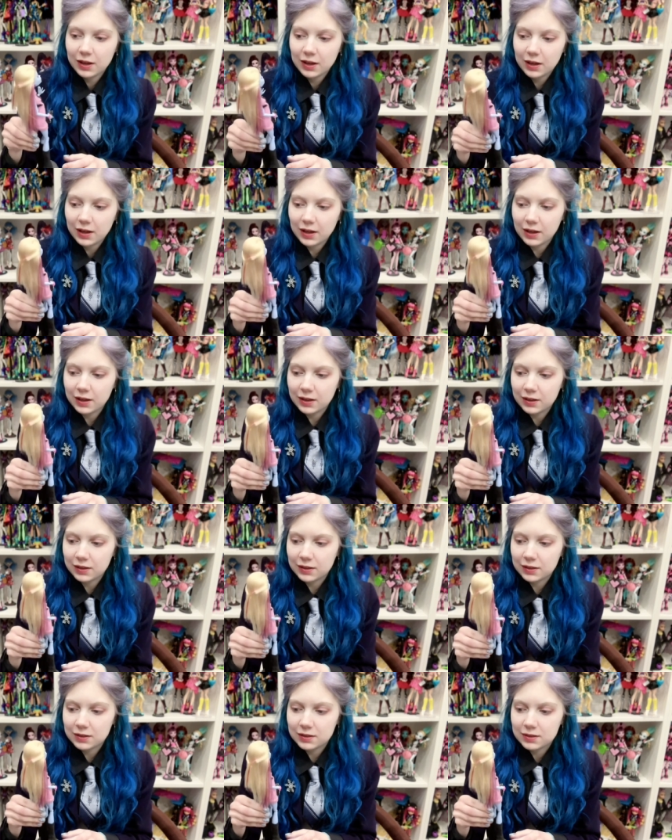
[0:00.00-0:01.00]

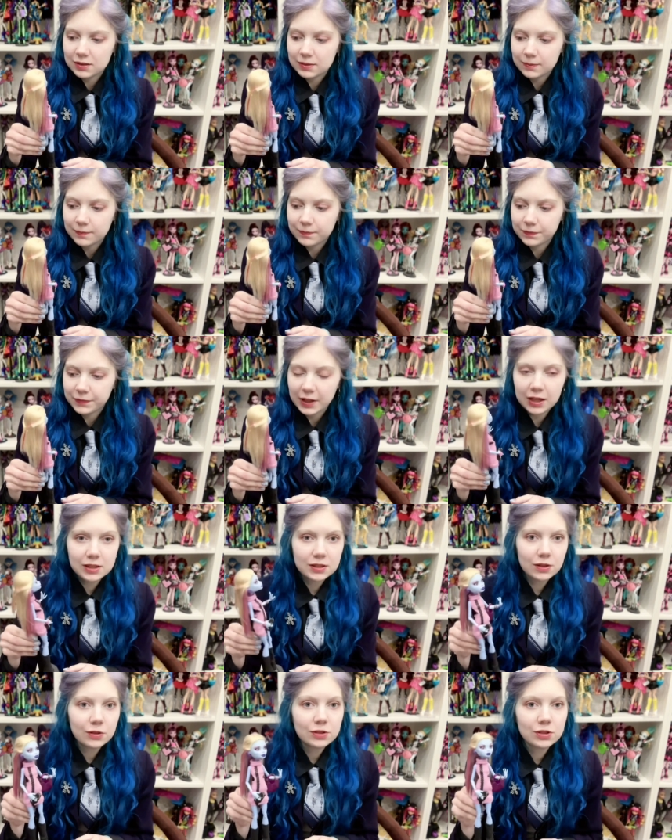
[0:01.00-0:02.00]
and it's
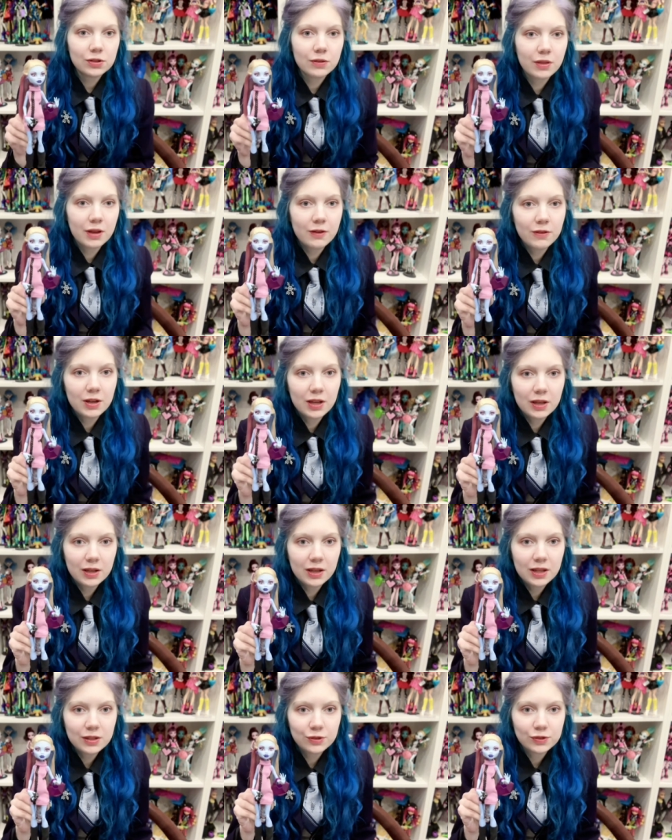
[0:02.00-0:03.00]
also very
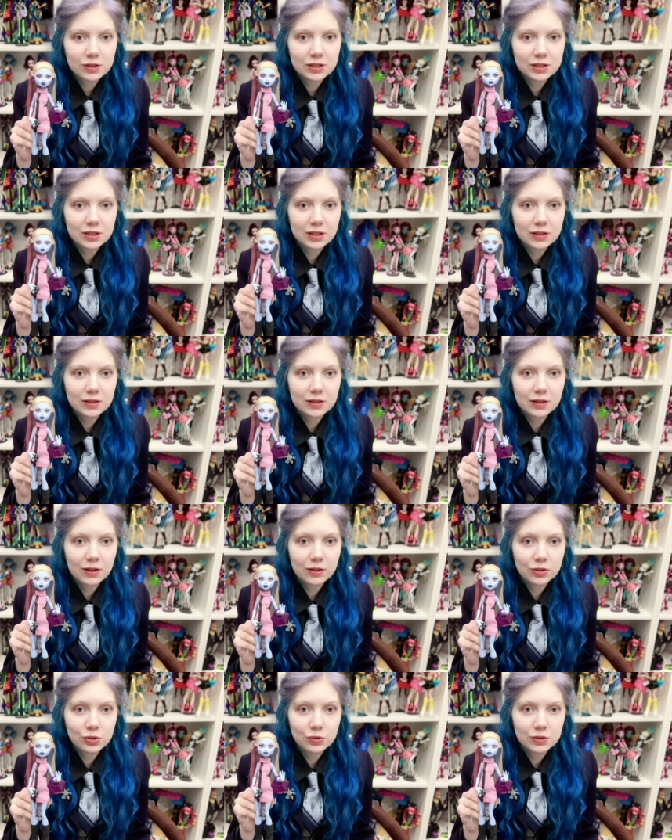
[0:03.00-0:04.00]
interesting
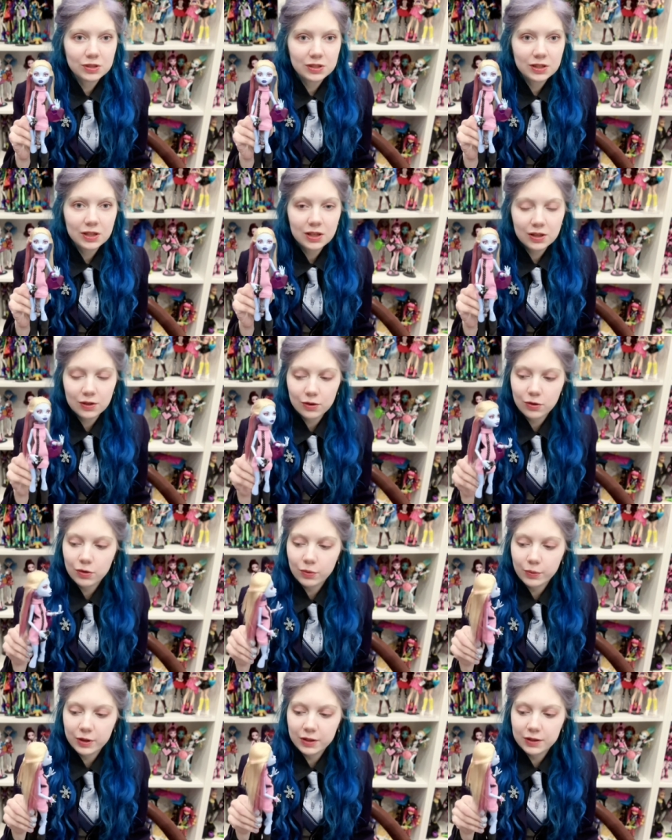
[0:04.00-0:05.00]
to see her
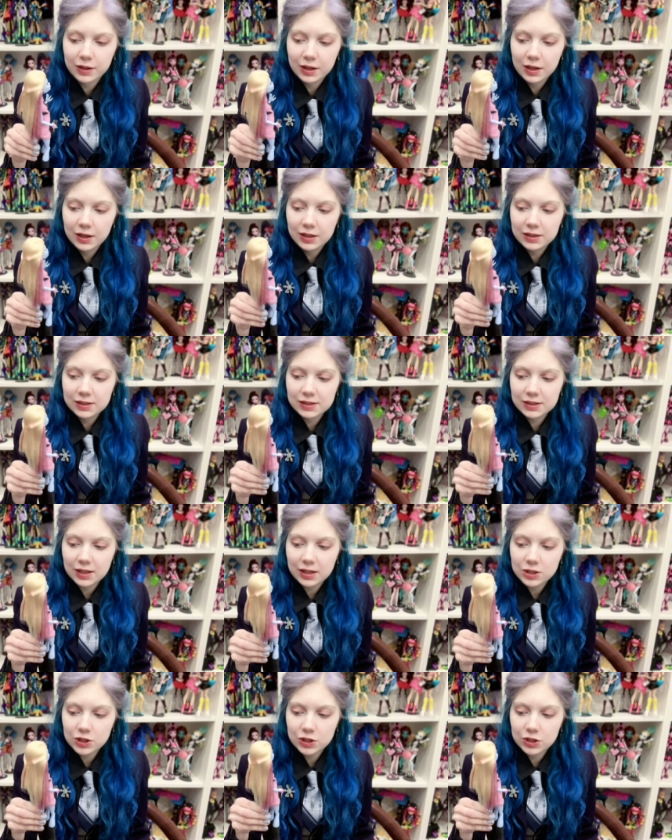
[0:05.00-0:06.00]
with
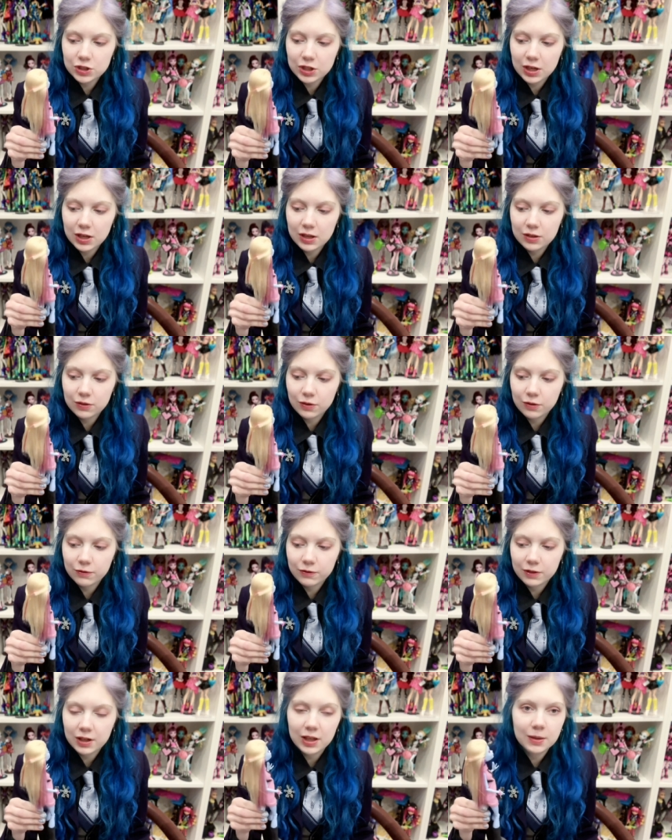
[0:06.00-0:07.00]
such a shade of
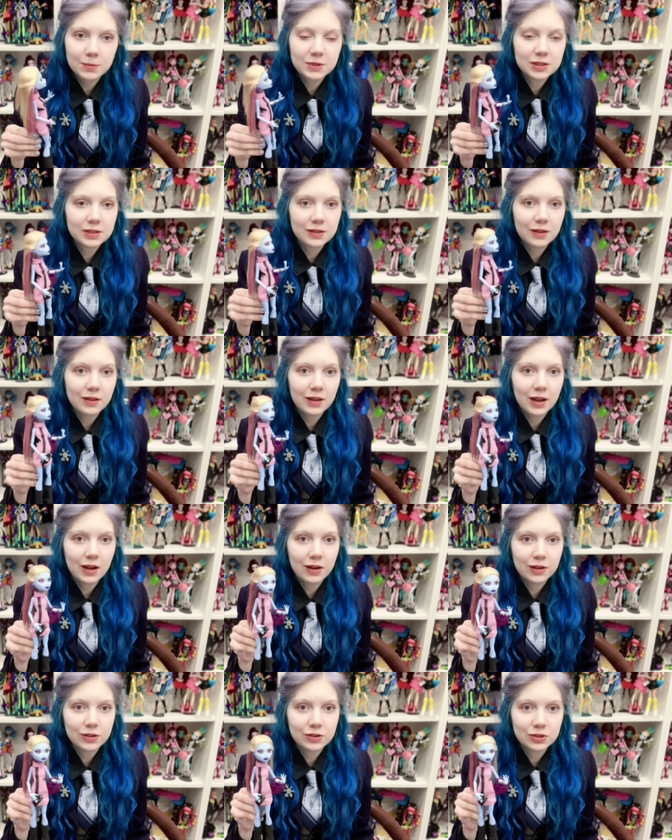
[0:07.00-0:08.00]
lips they
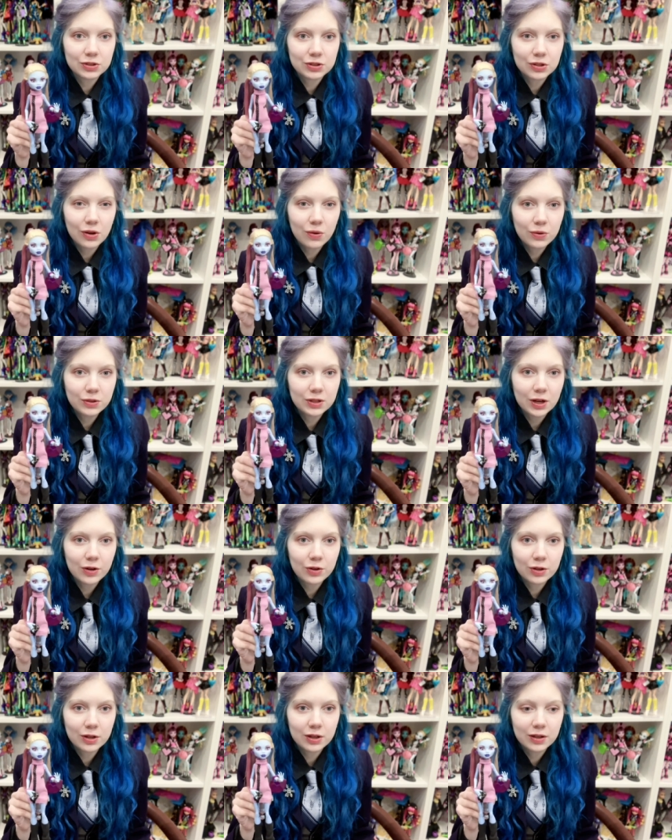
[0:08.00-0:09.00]
are so
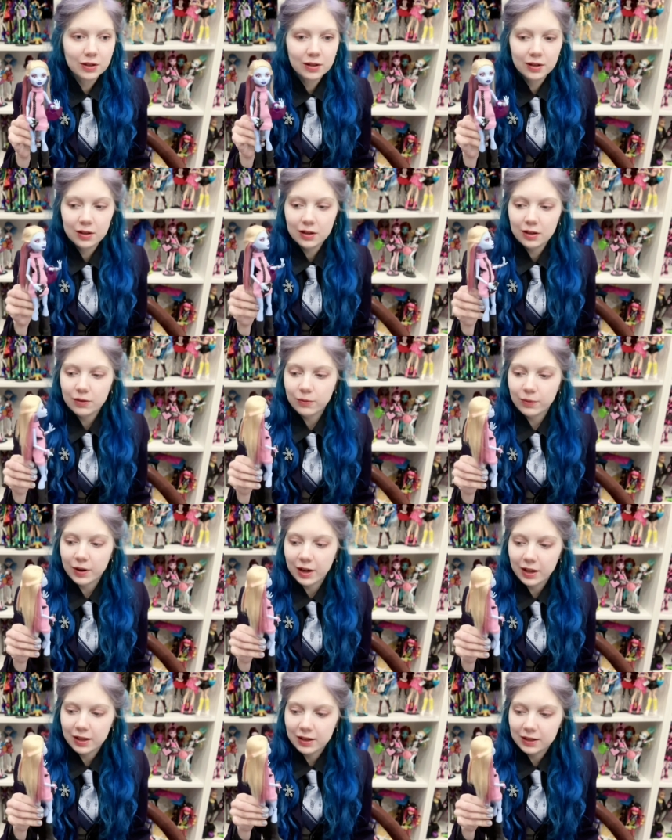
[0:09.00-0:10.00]
dark
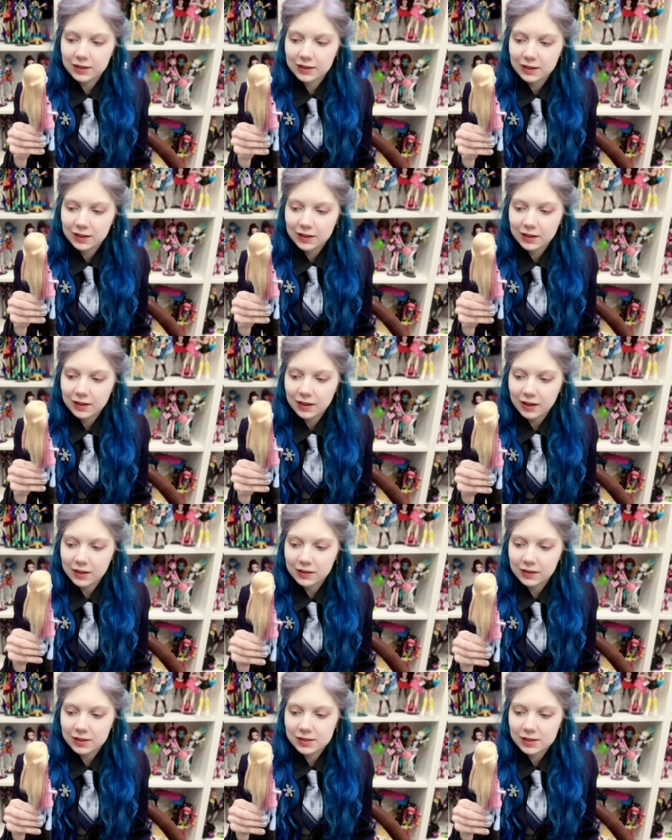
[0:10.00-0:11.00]
violet and
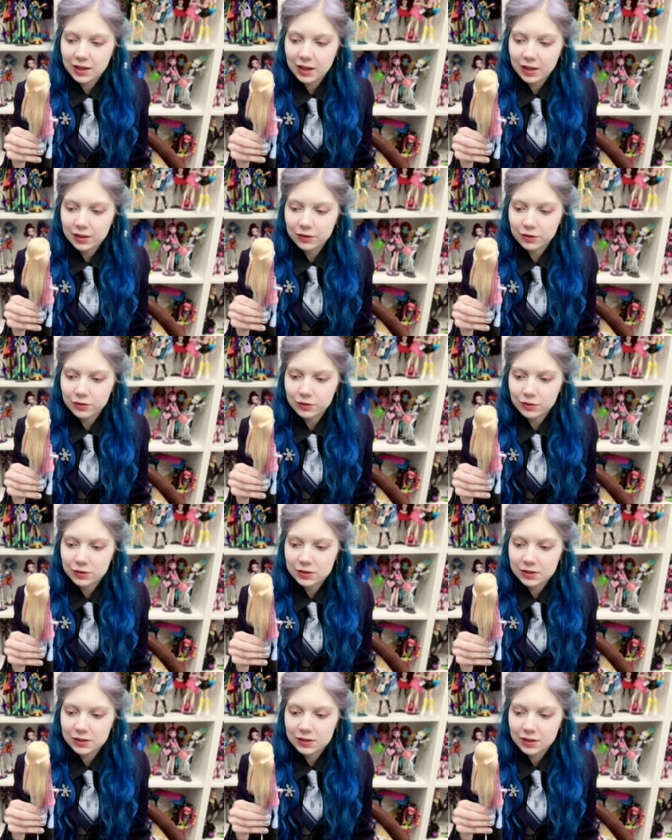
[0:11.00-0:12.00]
this color
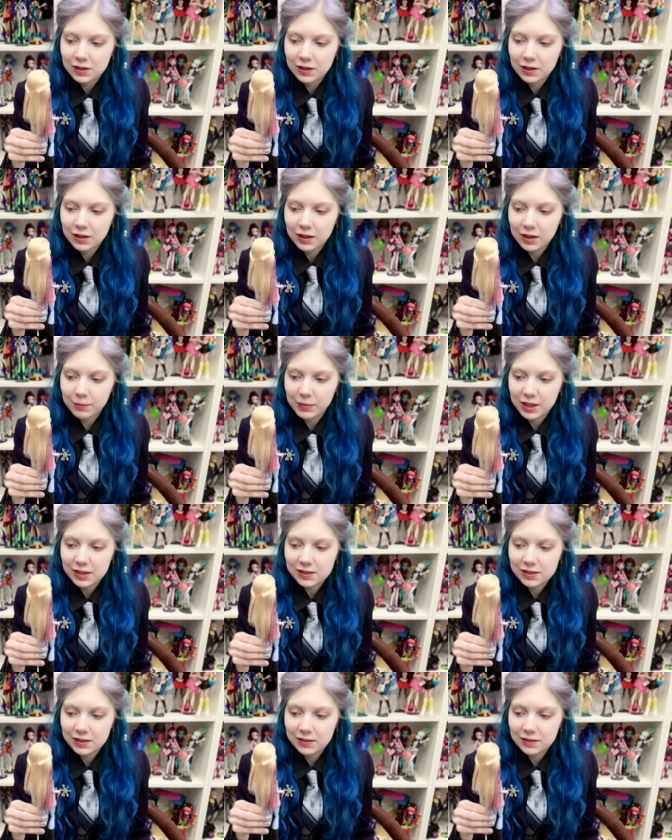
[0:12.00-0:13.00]
looks
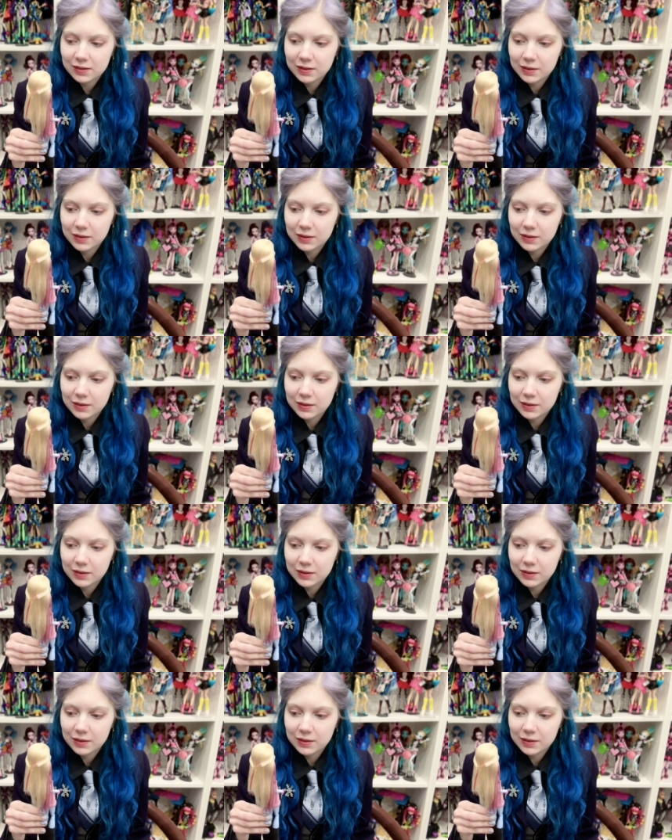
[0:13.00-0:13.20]
amazing